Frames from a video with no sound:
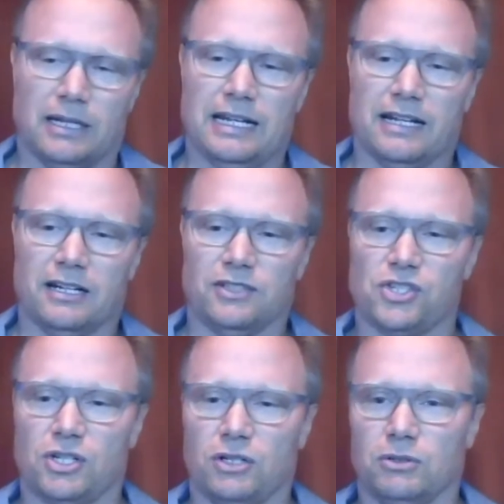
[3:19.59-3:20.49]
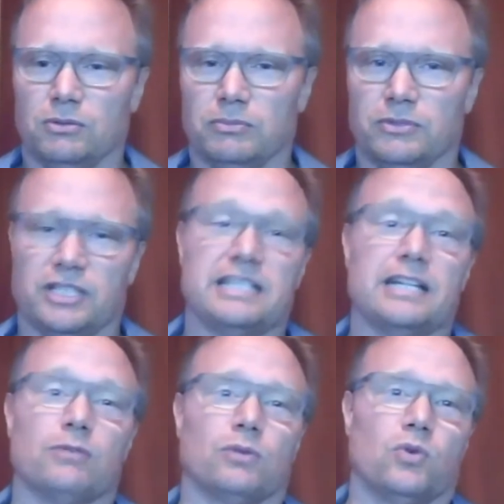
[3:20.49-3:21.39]
and also to
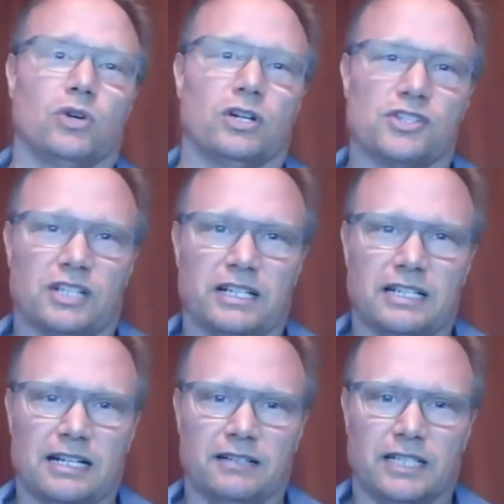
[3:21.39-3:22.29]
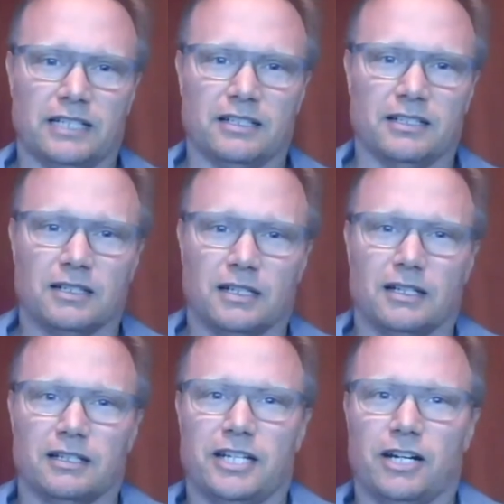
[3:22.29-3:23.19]
get rewards, like kind of like the
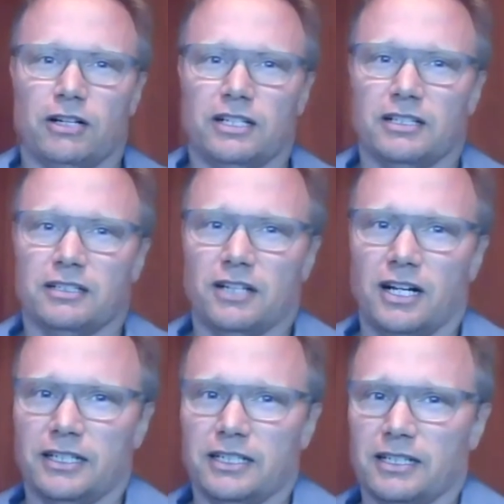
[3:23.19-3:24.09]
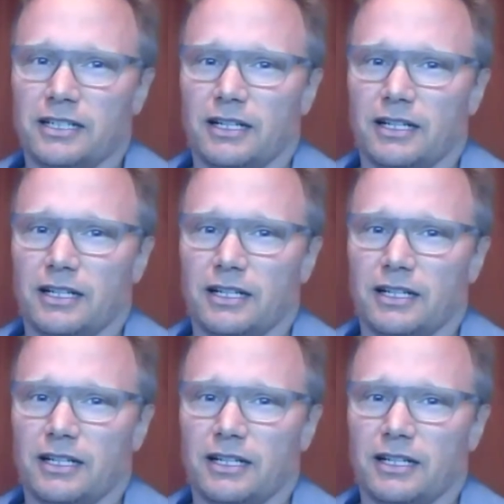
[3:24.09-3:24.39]
carrot and the donkey.